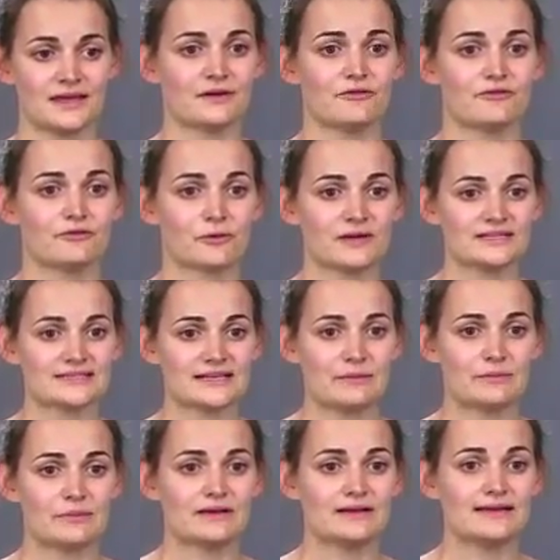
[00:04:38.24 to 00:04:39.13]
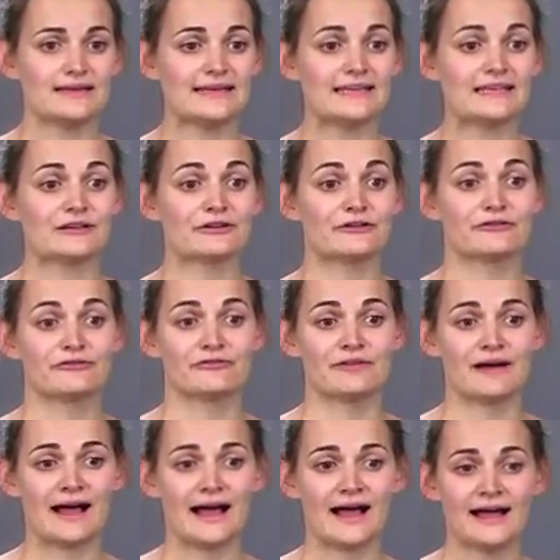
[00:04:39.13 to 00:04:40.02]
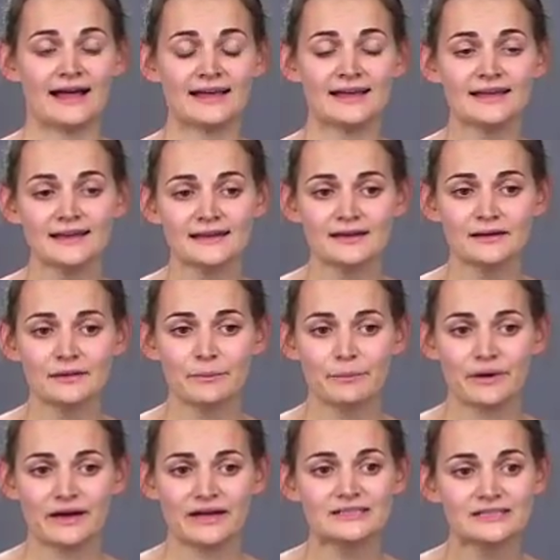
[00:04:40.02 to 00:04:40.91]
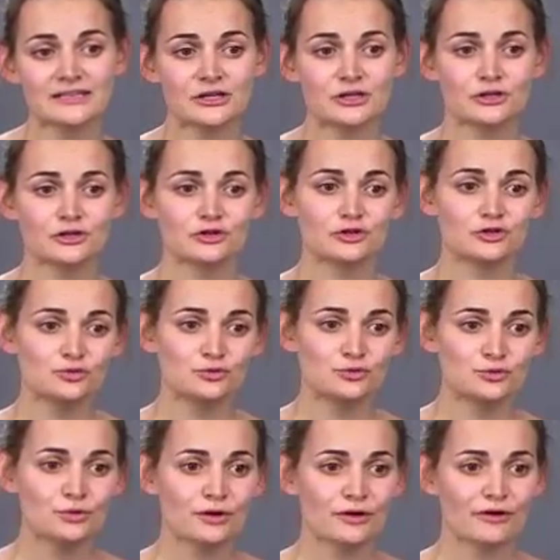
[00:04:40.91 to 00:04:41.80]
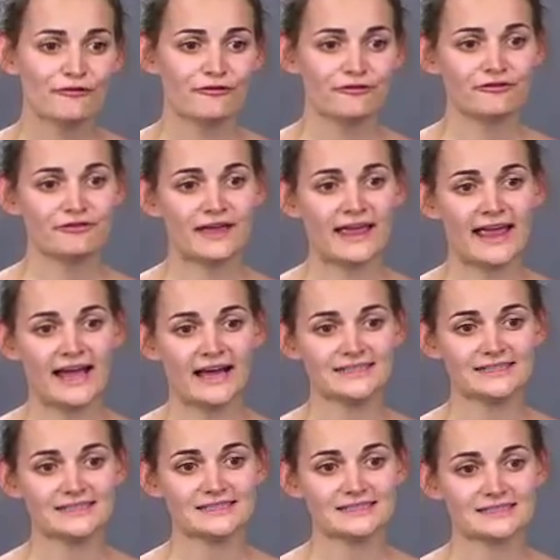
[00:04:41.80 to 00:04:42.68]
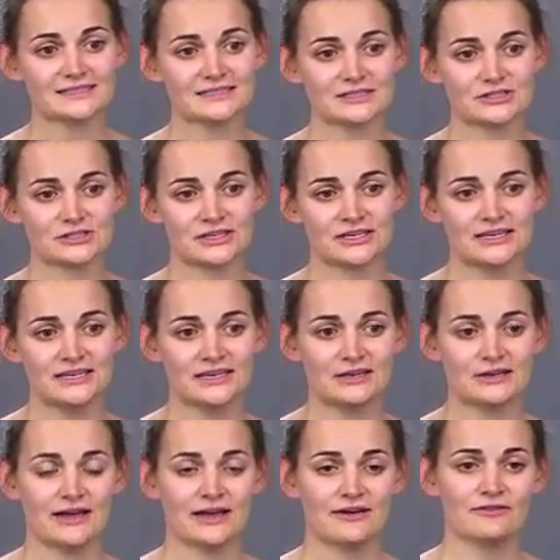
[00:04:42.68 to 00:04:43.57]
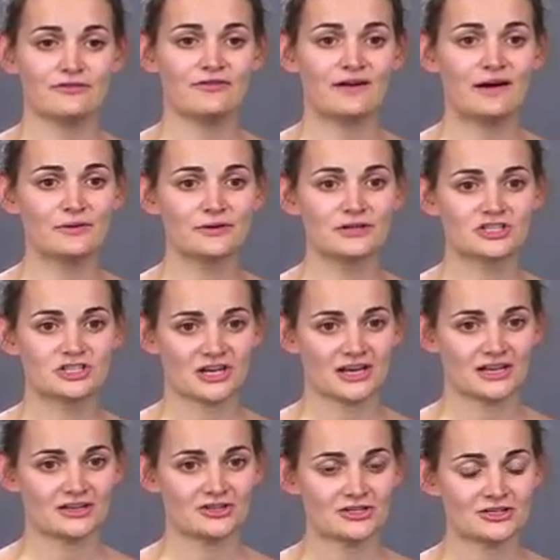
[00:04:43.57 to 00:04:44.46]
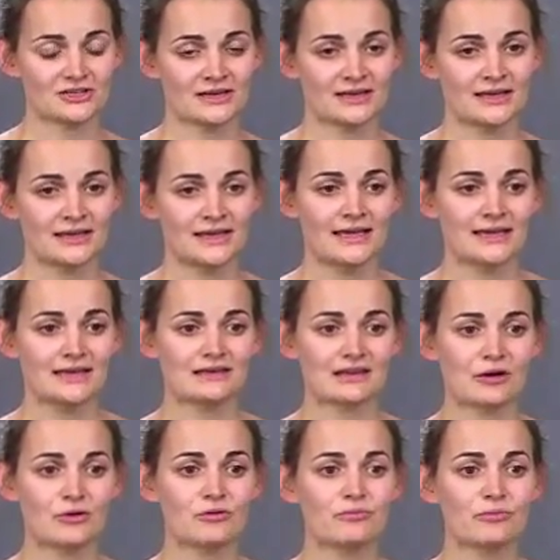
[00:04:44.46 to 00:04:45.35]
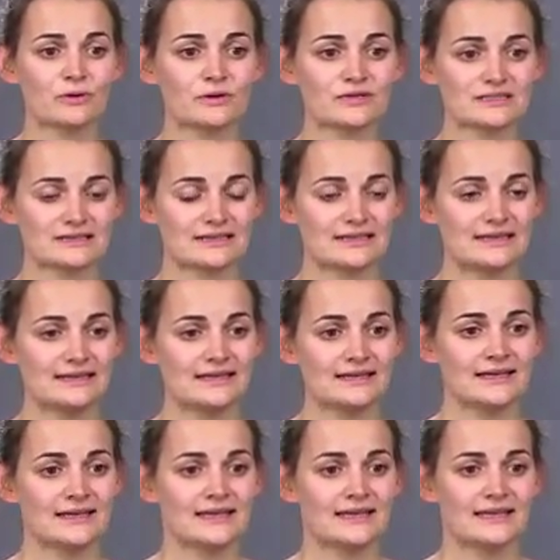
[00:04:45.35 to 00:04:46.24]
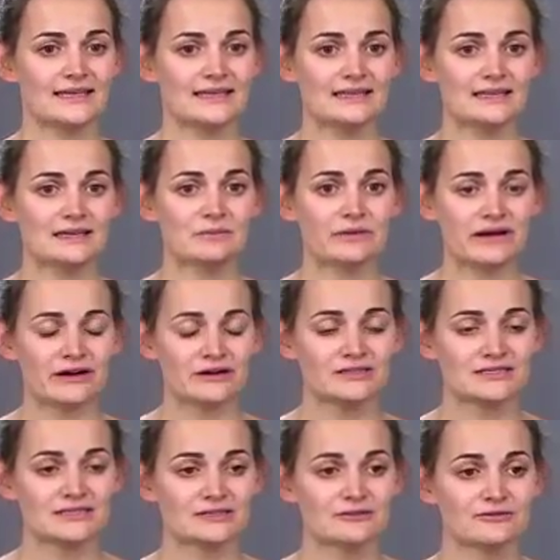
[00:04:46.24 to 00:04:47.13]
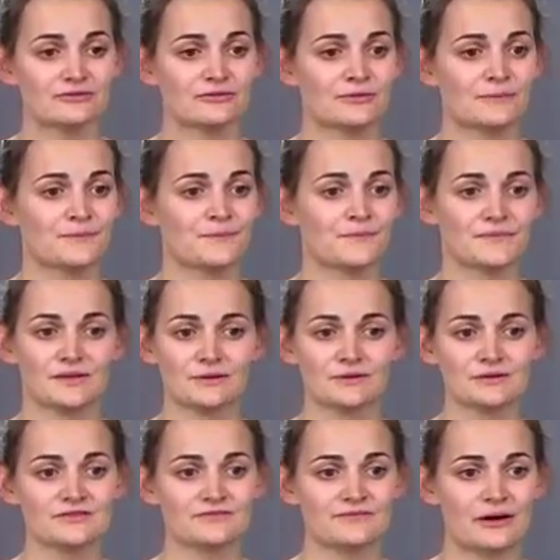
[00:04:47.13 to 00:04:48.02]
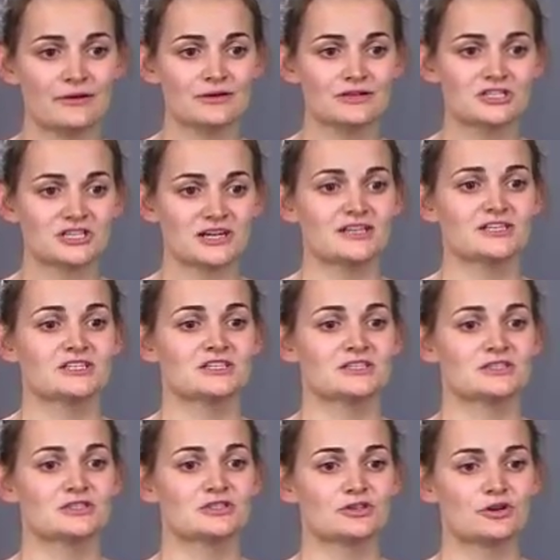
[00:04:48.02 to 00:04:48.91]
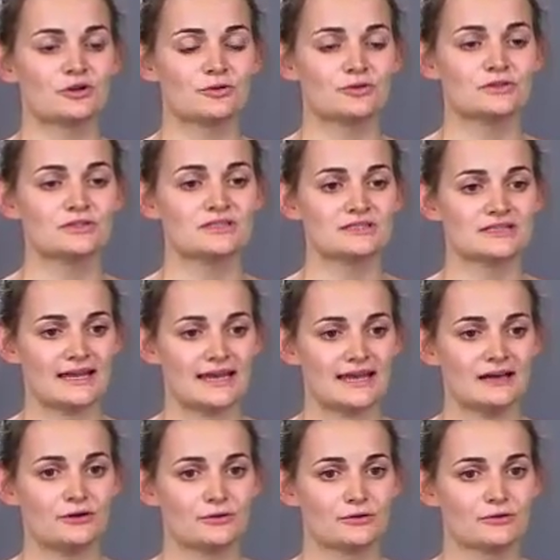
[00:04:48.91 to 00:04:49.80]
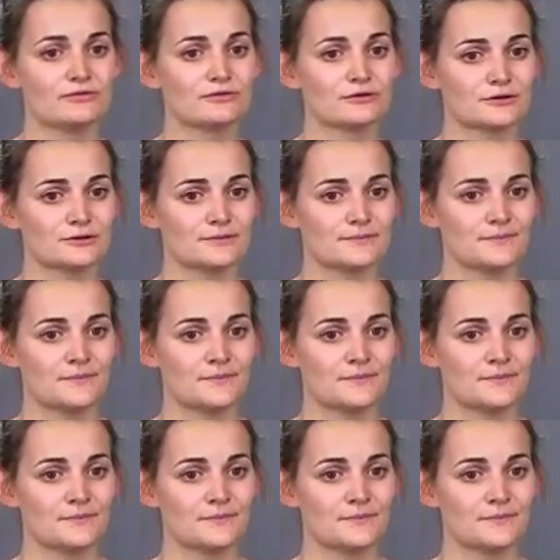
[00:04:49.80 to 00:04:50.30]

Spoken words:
For example, ich fahre, but du fährst. So here you have a vowel change. Now importantly, in the imperative, those vowel changes don't take over.